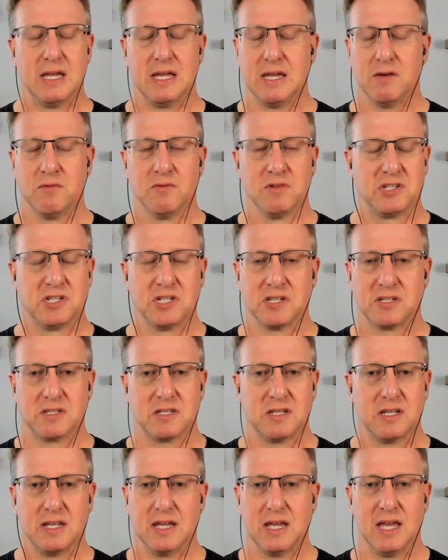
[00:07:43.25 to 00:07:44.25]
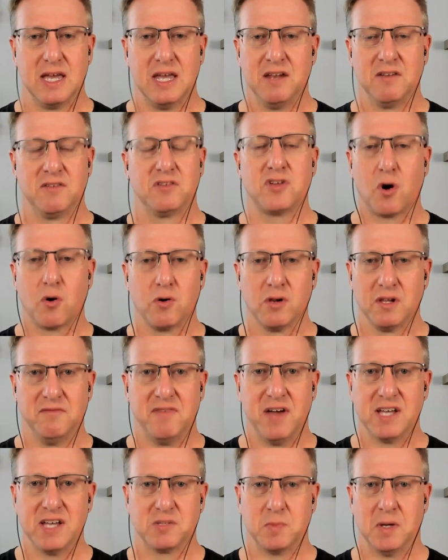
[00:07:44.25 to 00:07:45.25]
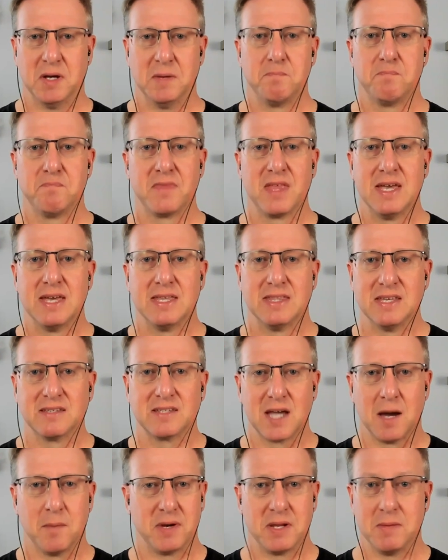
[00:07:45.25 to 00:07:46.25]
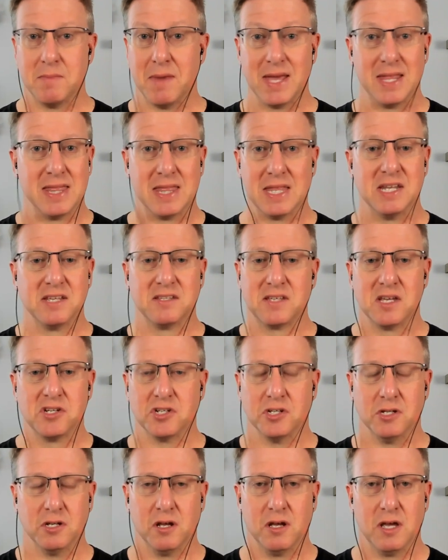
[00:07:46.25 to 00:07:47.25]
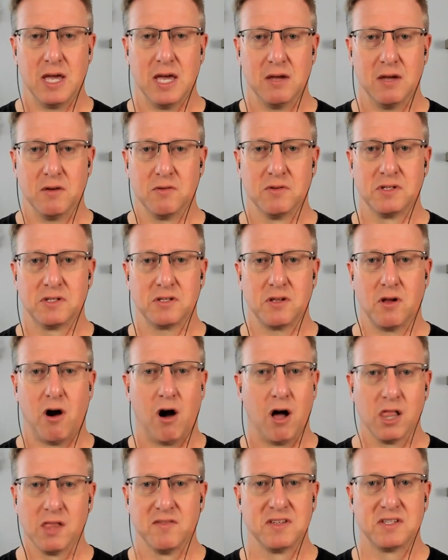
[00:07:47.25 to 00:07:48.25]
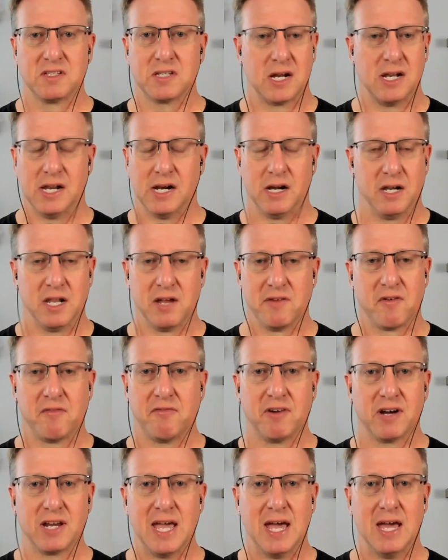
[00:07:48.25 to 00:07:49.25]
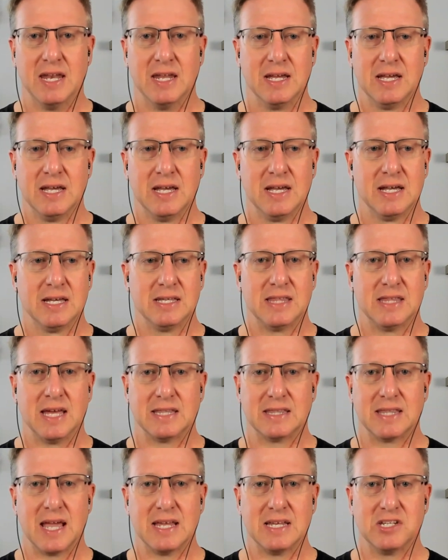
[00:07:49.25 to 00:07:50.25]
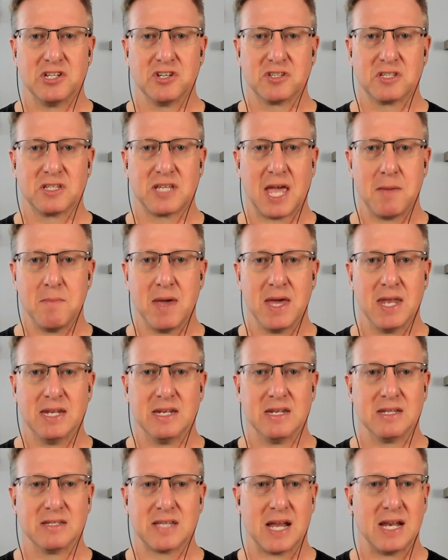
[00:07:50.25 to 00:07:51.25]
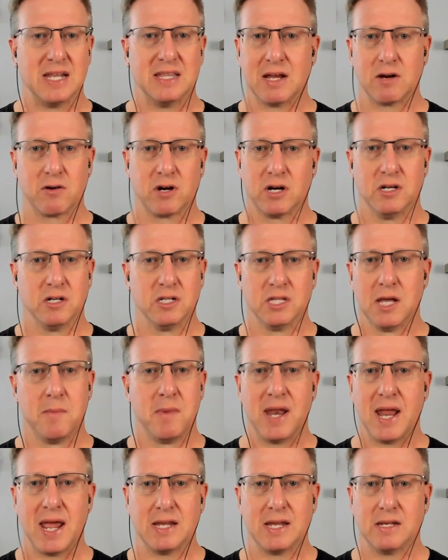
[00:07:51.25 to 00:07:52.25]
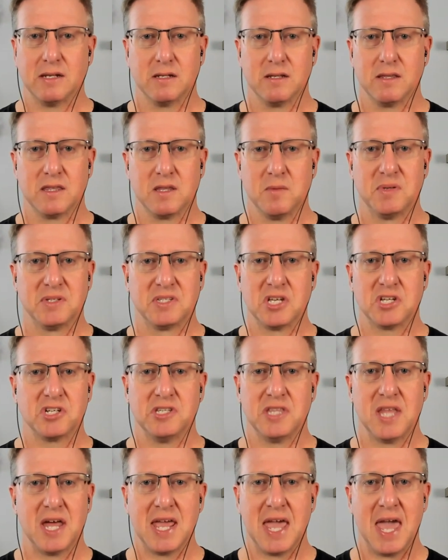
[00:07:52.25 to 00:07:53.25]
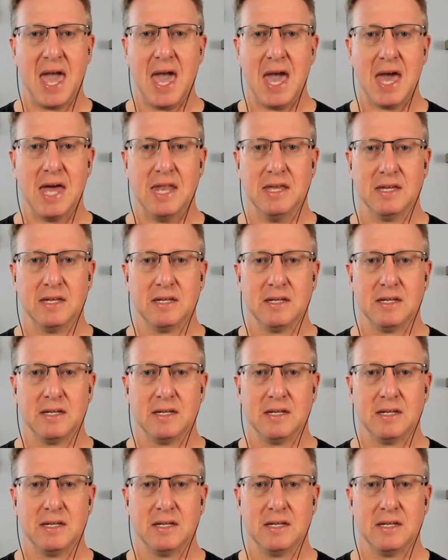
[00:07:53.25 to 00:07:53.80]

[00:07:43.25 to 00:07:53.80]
It was just in a total investment. This company made the decision. It was all of a sudden, and I'll never forget, that they just came in and decided they were going to eliminate the position that he had.